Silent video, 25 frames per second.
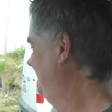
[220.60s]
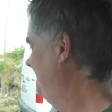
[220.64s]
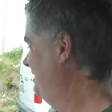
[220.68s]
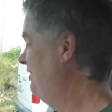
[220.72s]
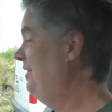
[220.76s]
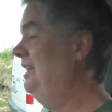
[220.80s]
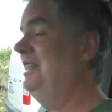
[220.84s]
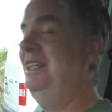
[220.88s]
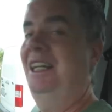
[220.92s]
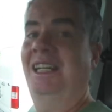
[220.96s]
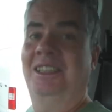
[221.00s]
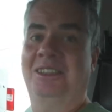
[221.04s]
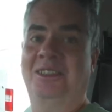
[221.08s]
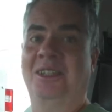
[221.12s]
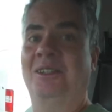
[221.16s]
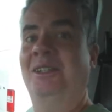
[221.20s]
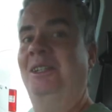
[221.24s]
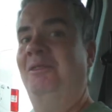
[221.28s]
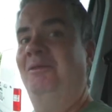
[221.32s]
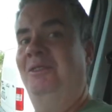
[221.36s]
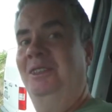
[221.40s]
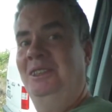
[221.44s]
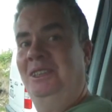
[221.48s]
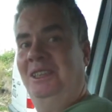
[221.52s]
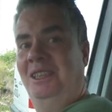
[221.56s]
Right, let's go
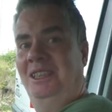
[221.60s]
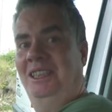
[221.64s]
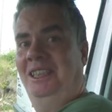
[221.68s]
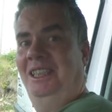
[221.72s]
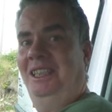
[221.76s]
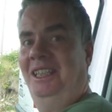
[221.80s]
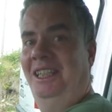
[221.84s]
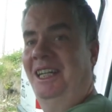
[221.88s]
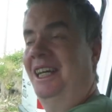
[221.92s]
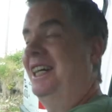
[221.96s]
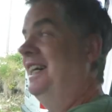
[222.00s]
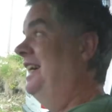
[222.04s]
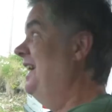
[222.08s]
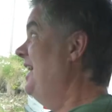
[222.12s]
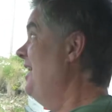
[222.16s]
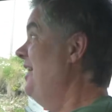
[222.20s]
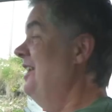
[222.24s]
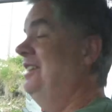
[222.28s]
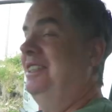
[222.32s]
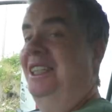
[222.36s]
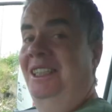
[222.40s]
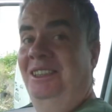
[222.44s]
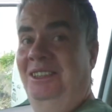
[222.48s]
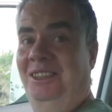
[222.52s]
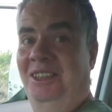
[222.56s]
and visit the
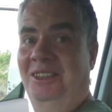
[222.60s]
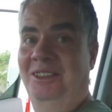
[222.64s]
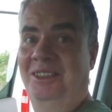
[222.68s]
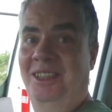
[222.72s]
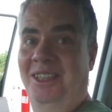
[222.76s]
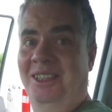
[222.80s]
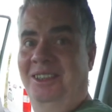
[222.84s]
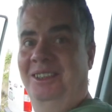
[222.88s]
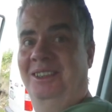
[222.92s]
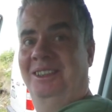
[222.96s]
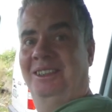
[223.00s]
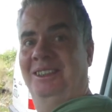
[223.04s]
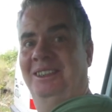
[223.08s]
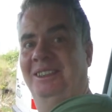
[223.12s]
Art Hand studio.